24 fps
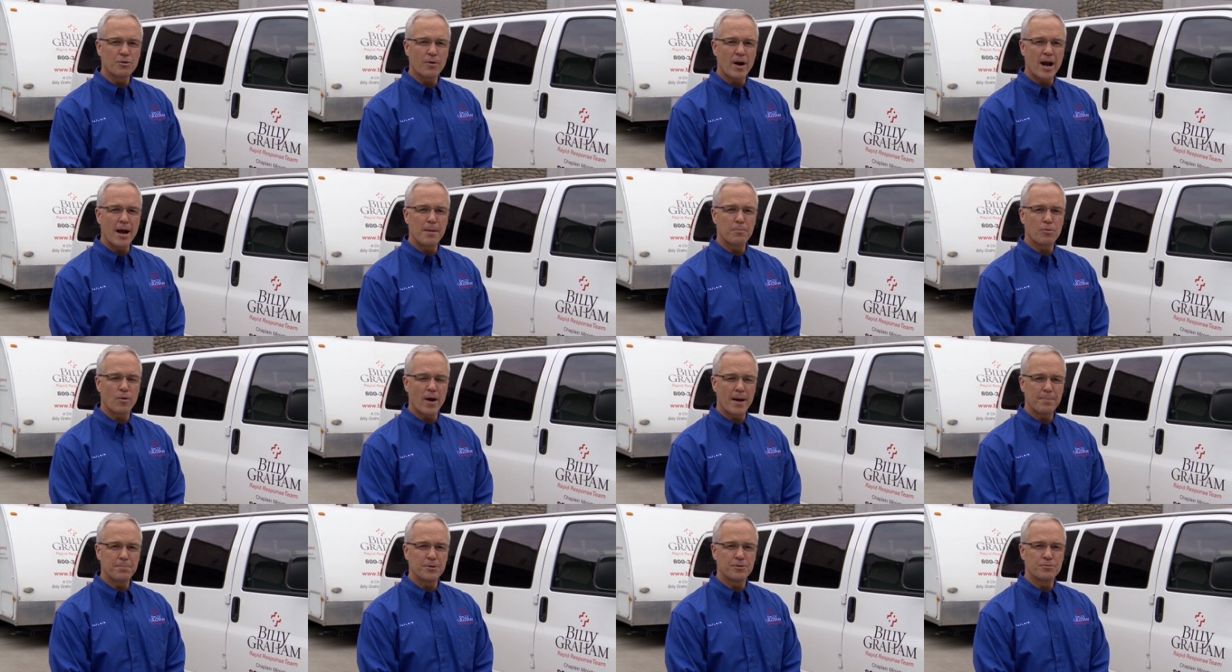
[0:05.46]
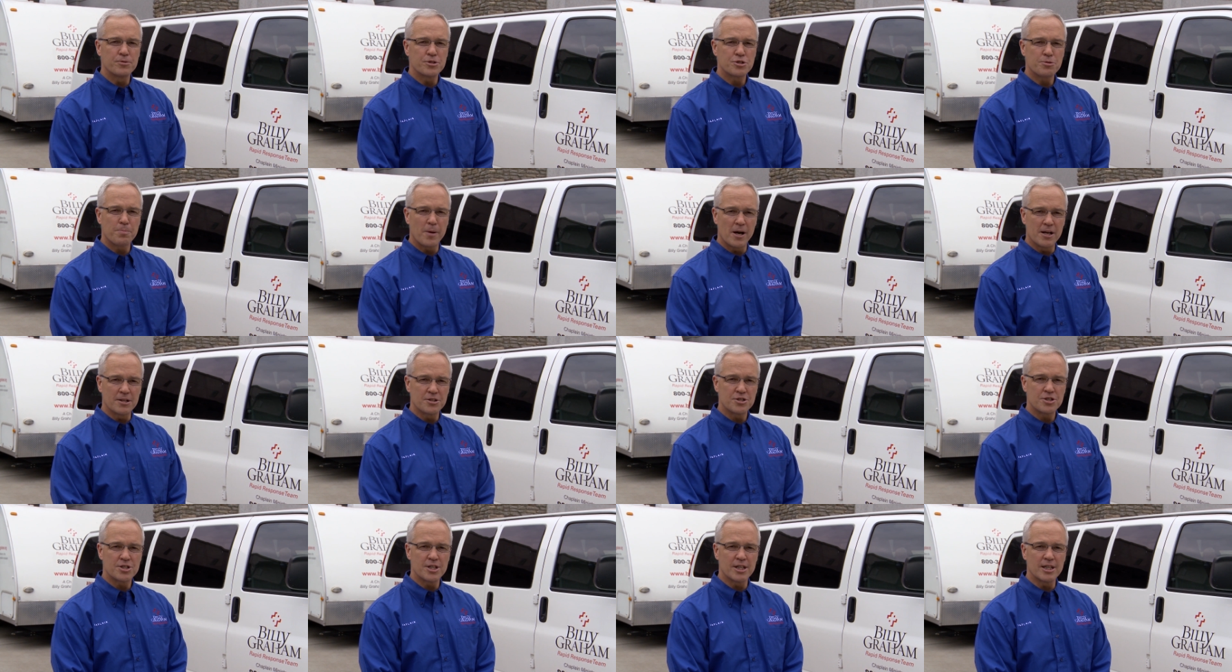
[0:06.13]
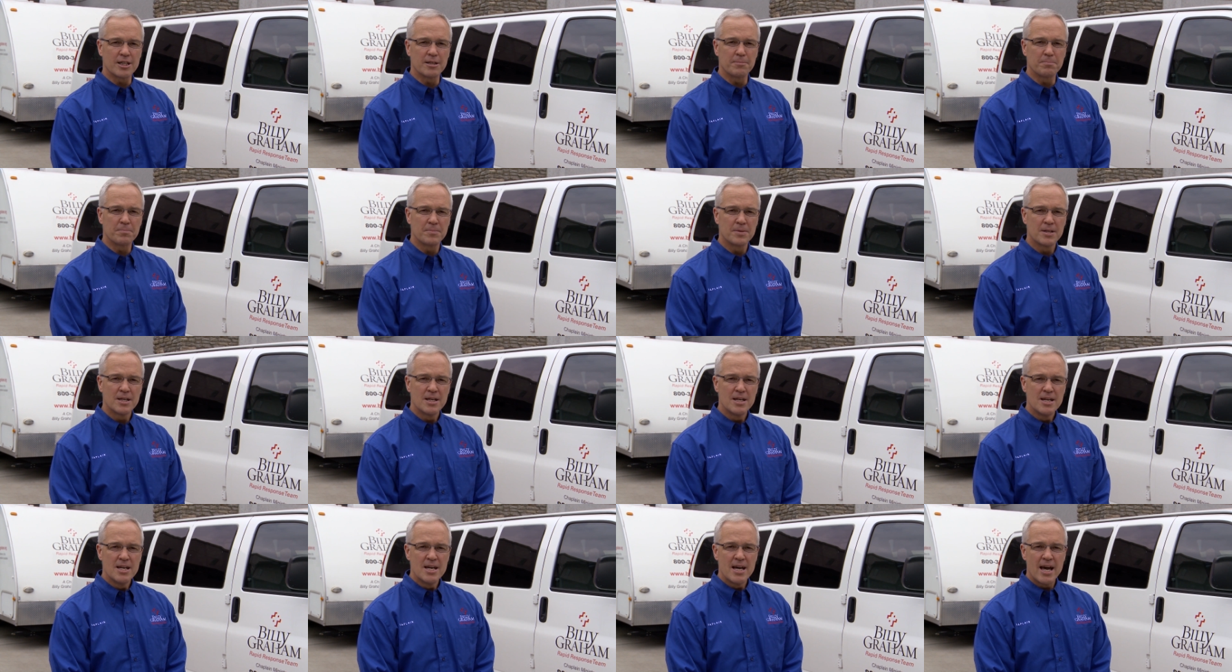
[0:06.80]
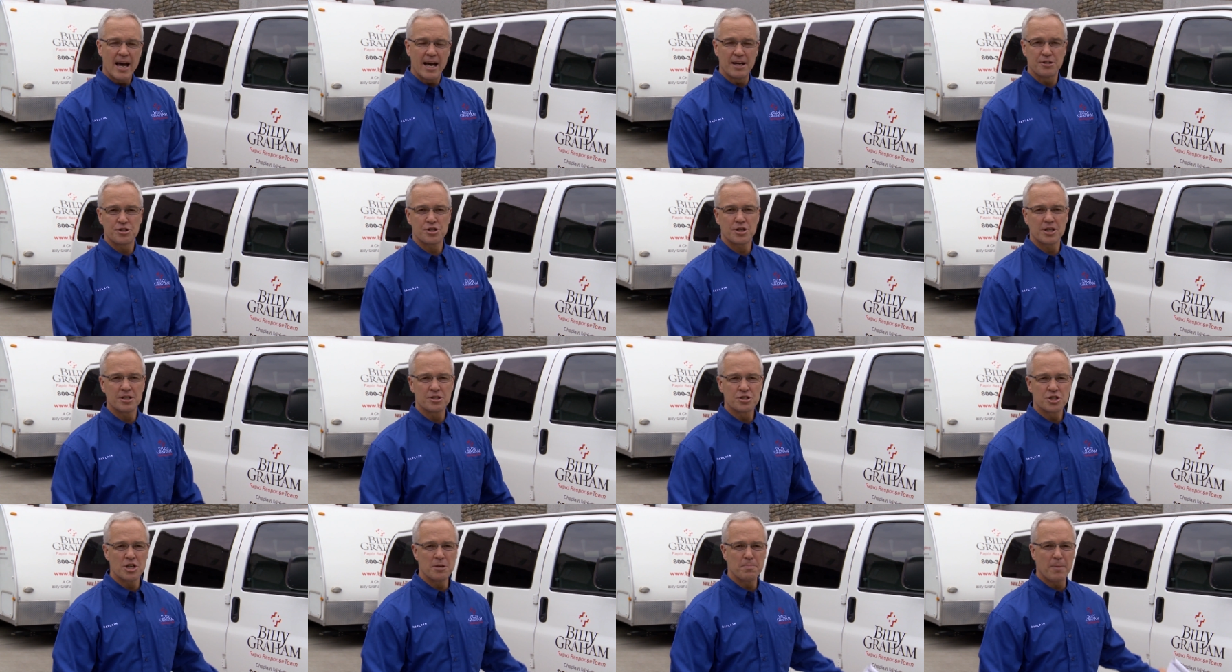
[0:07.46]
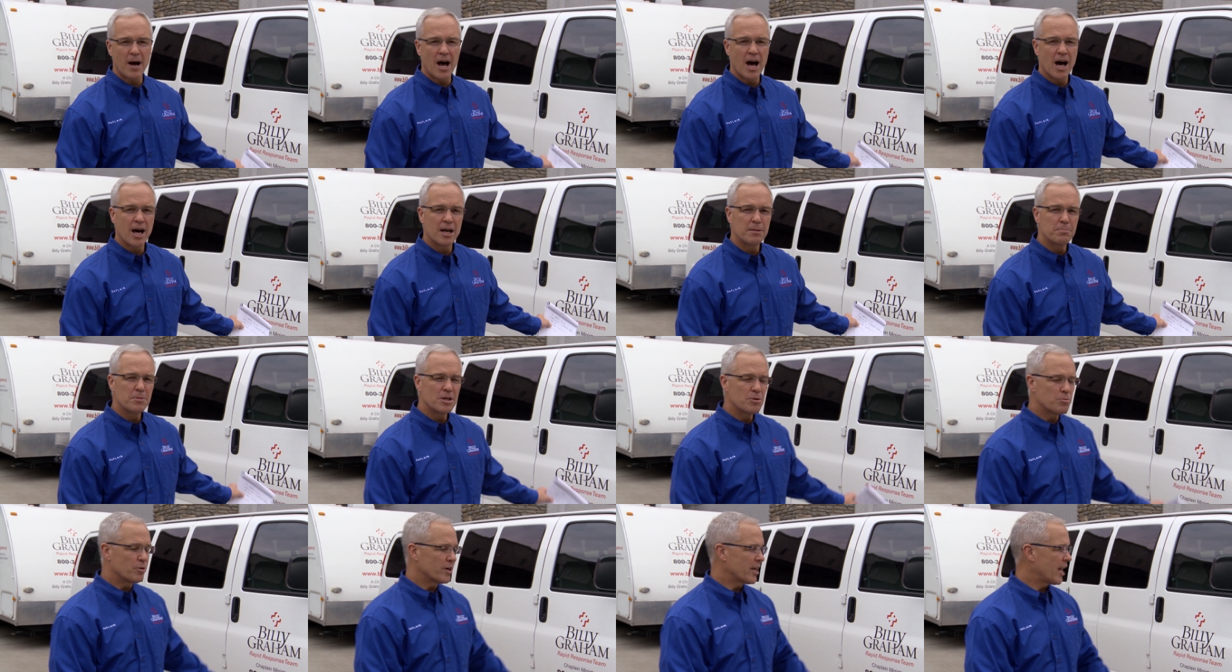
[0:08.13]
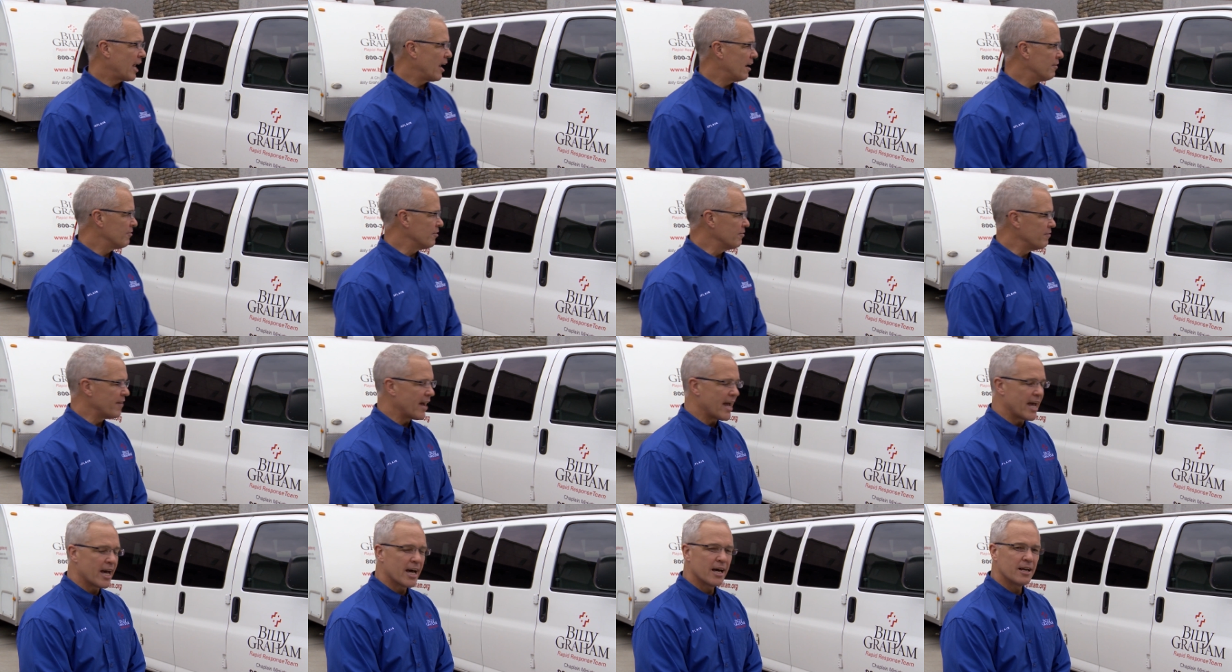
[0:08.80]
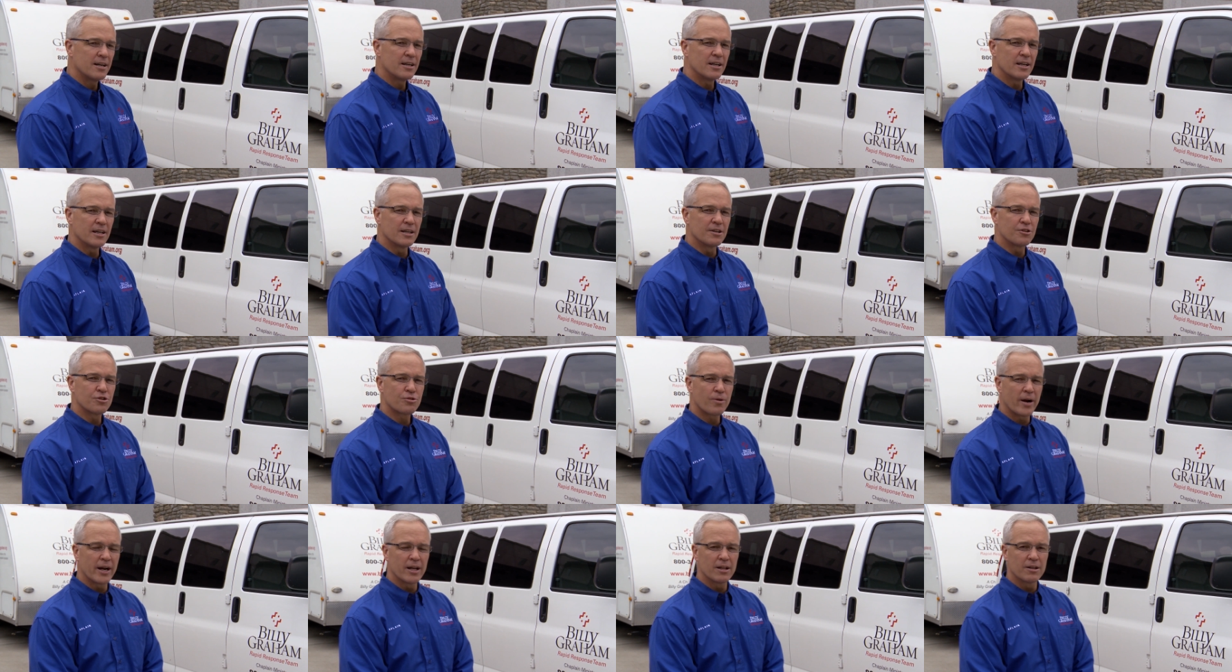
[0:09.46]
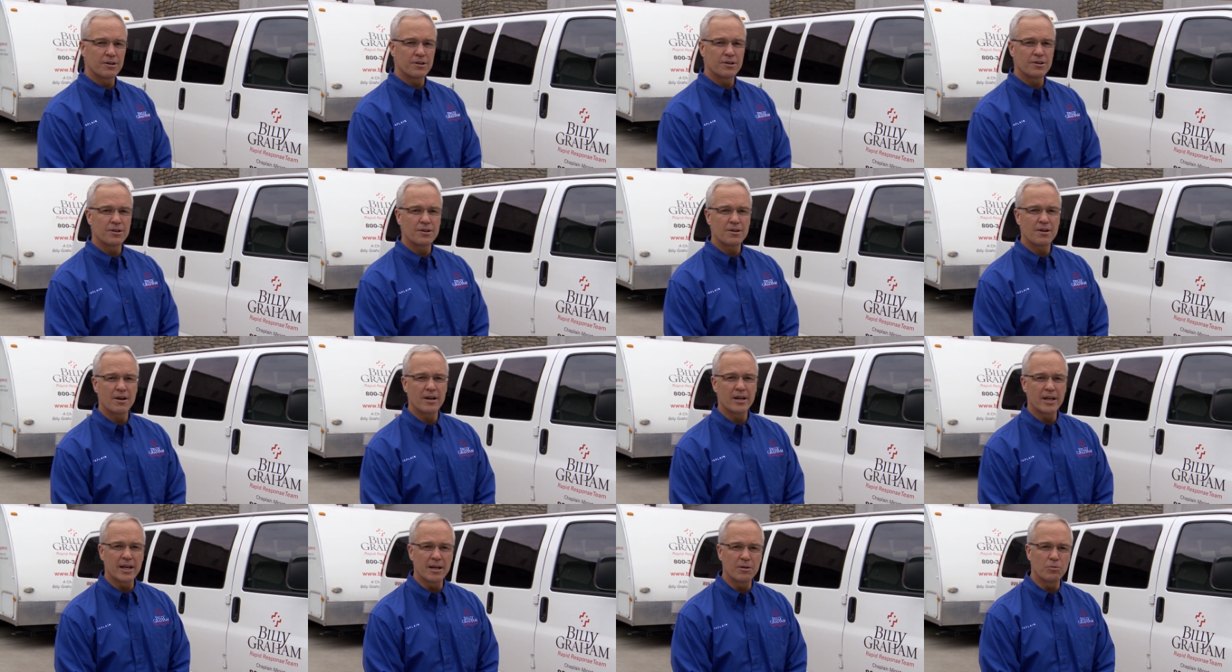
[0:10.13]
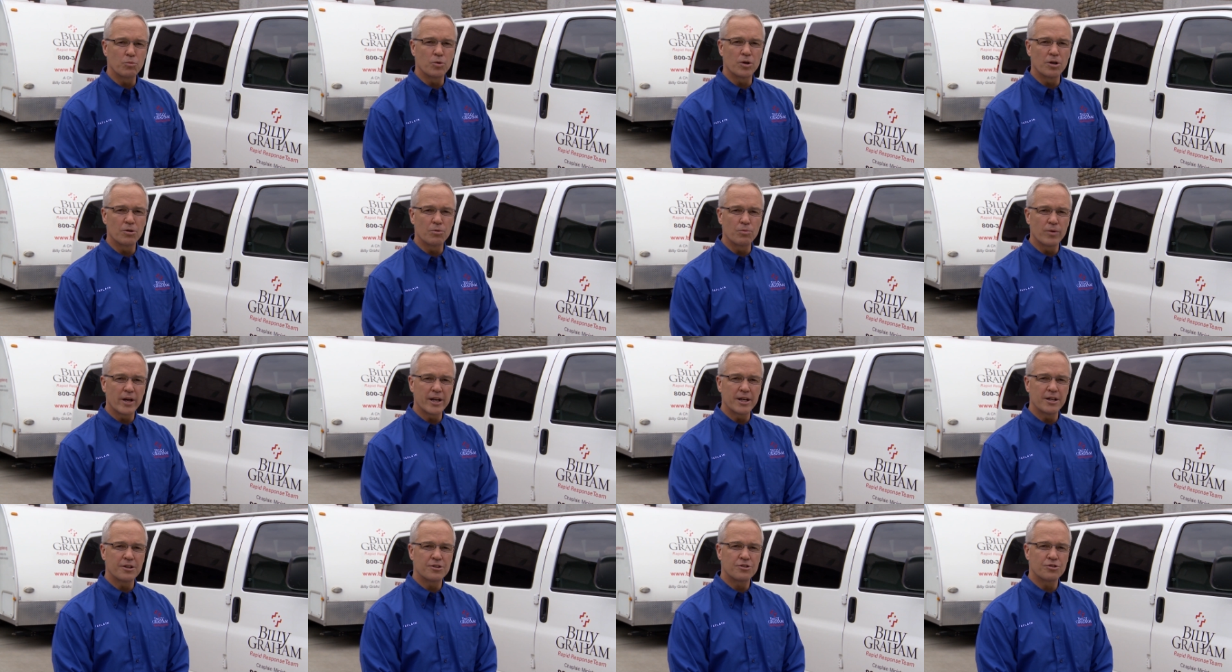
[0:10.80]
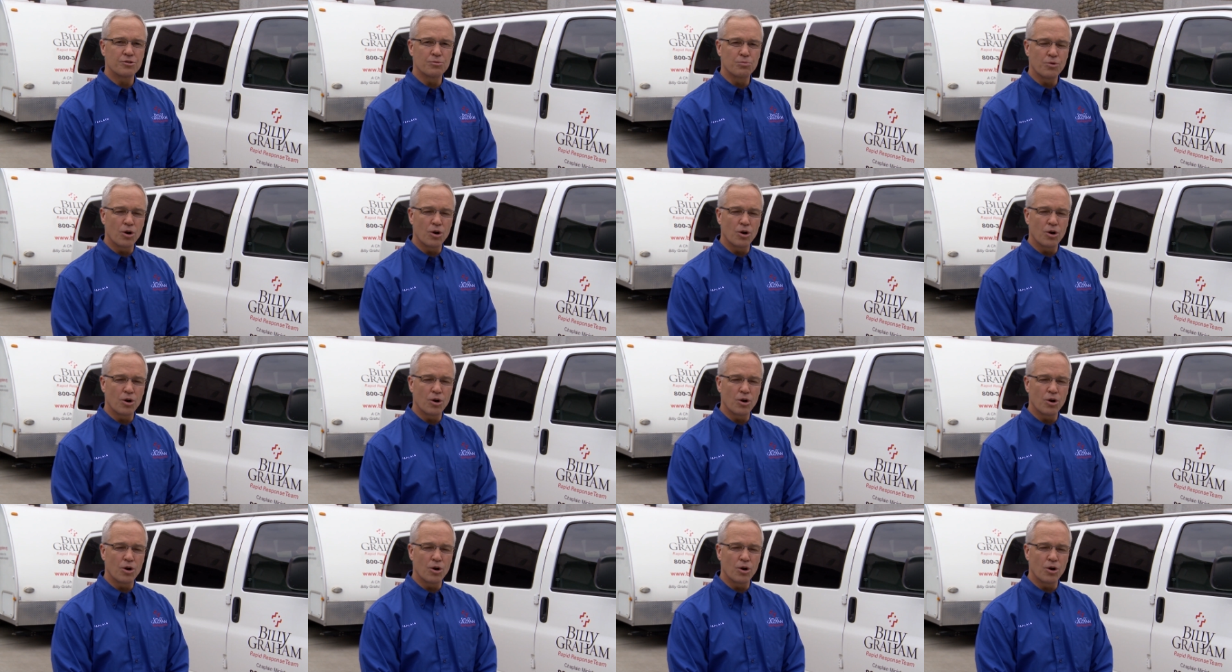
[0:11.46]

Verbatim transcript: Graham Rapid Response Team. As you can see behind me, we have a van and trailer, and we're ready to